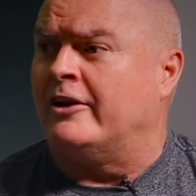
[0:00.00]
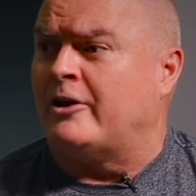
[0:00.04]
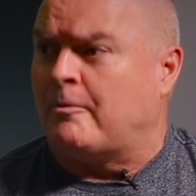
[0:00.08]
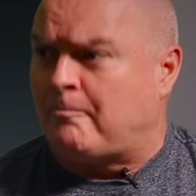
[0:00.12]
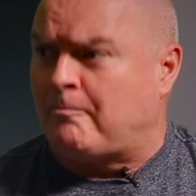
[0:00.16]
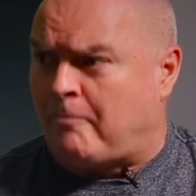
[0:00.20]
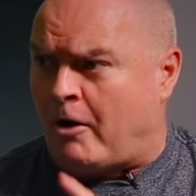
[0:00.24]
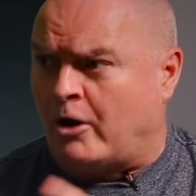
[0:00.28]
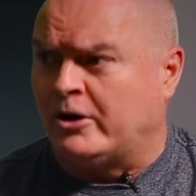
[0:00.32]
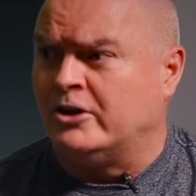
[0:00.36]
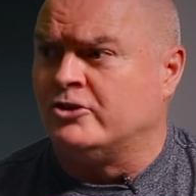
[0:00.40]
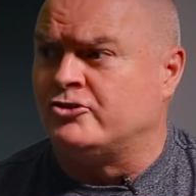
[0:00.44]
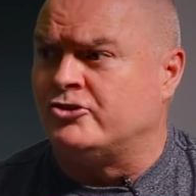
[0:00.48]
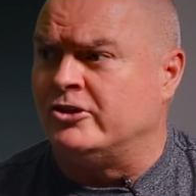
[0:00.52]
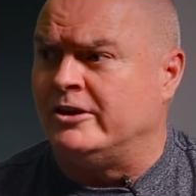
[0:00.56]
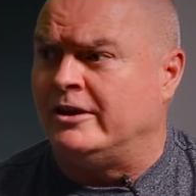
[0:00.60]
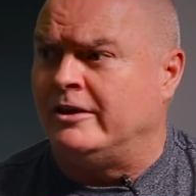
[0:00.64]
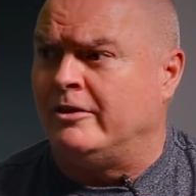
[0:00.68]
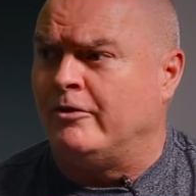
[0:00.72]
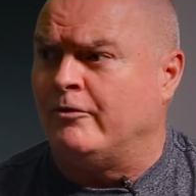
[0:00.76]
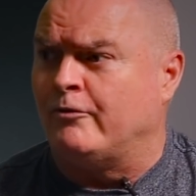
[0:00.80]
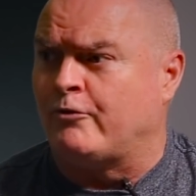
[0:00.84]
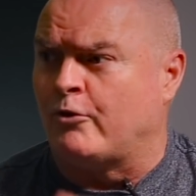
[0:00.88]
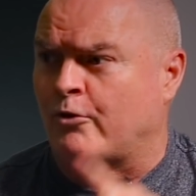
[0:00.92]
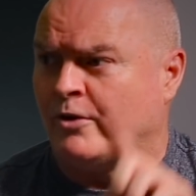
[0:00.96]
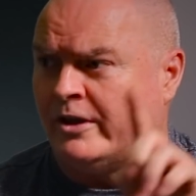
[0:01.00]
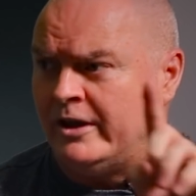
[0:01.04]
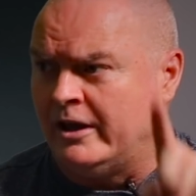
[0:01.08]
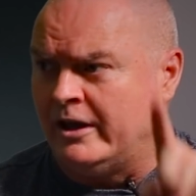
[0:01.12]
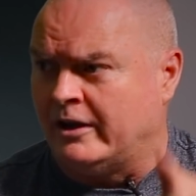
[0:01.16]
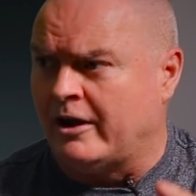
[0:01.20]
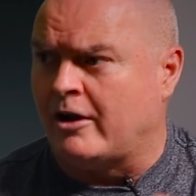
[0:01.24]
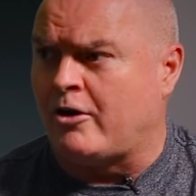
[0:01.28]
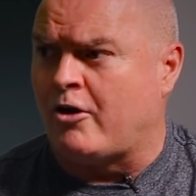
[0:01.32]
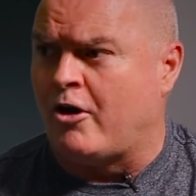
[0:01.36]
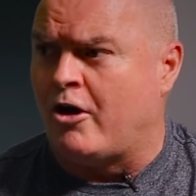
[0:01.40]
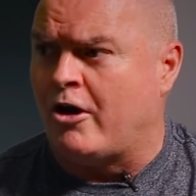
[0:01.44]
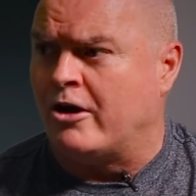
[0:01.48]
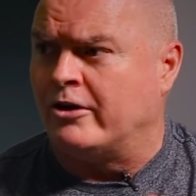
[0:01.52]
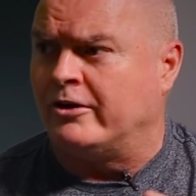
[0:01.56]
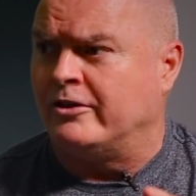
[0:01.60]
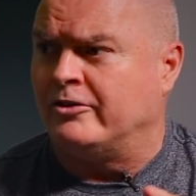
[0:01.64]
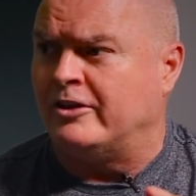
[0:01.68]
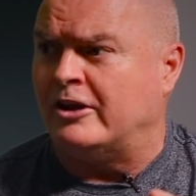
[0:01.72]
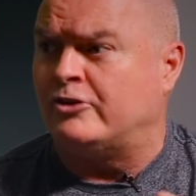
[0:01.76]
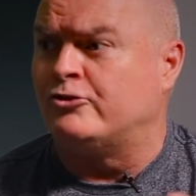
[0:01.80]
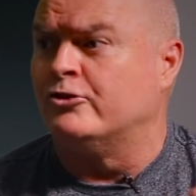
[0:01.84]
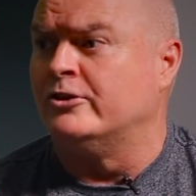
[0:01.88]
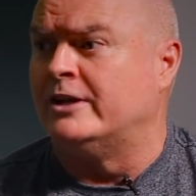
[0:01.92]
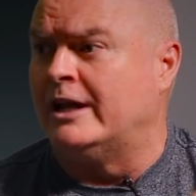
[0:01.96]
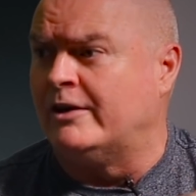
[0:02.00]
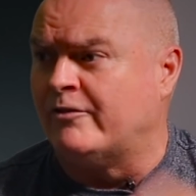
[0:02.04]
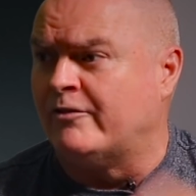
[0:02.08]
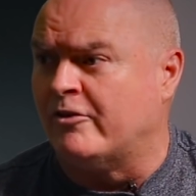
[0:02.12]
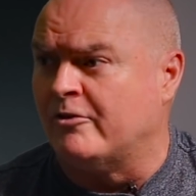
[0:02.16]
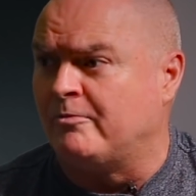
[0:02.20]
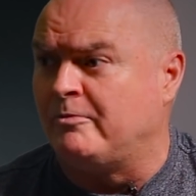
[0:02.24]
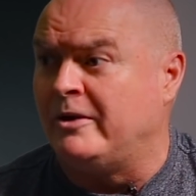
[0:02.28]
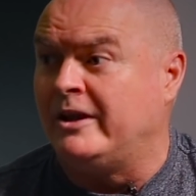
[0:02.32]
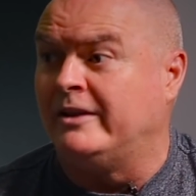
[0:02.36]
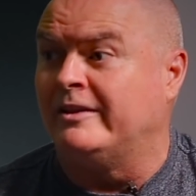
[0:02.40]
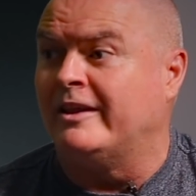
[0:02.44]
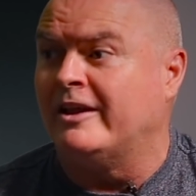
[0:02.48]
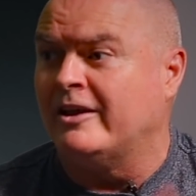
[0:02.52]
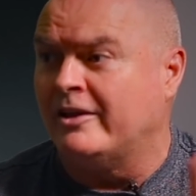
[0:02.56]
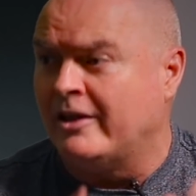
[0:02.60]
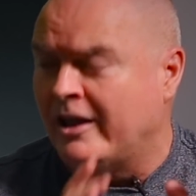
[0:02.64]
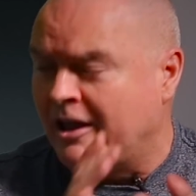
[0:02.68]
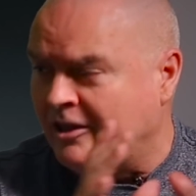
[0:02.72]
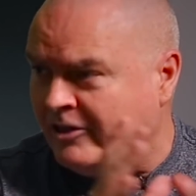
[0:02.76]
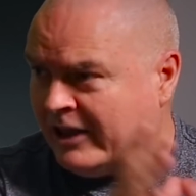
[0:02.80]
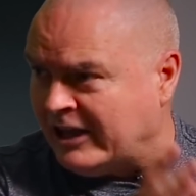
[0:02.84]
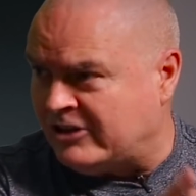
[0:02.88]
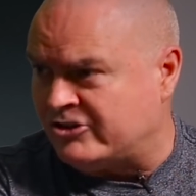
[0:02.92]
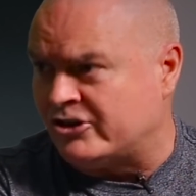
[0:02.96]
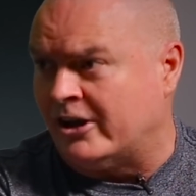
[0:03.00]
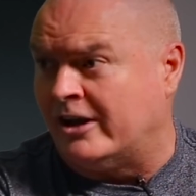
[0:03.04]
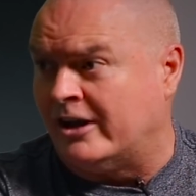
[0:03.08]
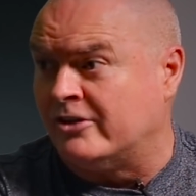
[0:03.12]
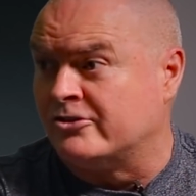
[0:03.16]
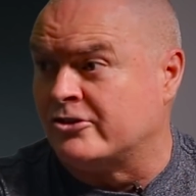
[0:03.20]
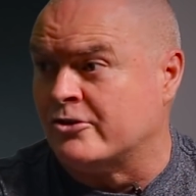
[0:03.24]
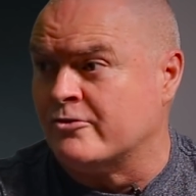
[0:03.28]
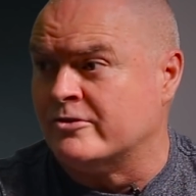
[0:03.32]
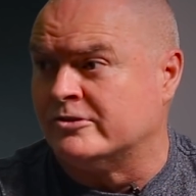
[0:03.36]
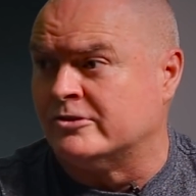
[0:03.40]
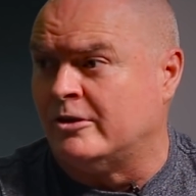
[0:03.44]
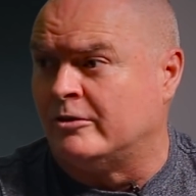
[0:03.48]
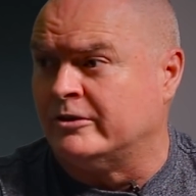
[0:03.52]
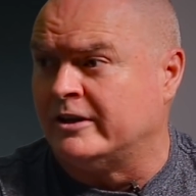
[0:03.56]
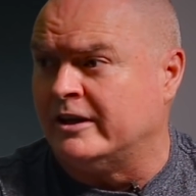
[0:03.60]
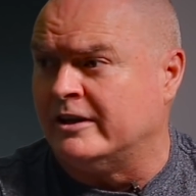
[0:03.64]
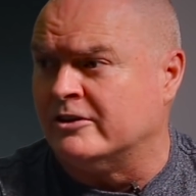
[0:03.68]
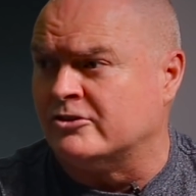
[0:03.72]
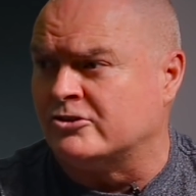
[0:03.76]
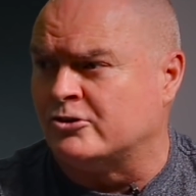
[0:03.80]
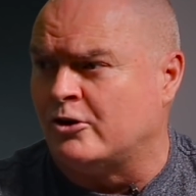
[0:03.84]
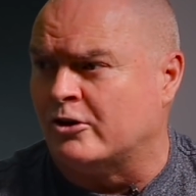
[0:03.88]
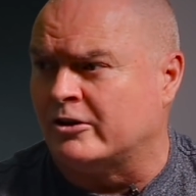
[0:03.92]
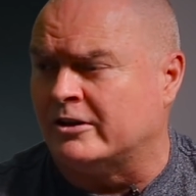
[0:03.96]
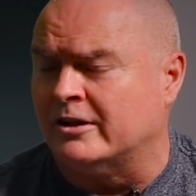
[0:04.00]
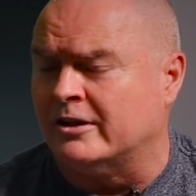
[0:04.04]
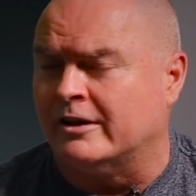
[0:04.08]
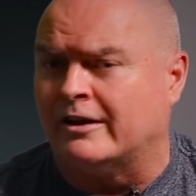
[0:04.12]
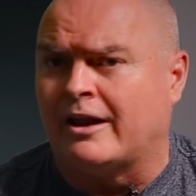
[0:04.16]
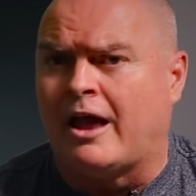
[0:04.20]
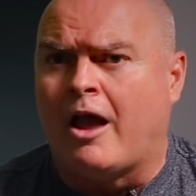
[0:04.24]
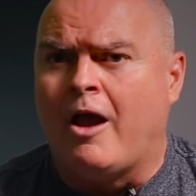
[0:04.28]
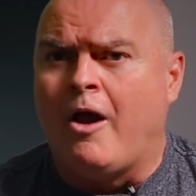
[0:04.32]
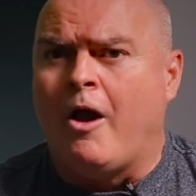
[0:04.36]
an apology for a yellow card that should never have been, that changed the result against Scotland.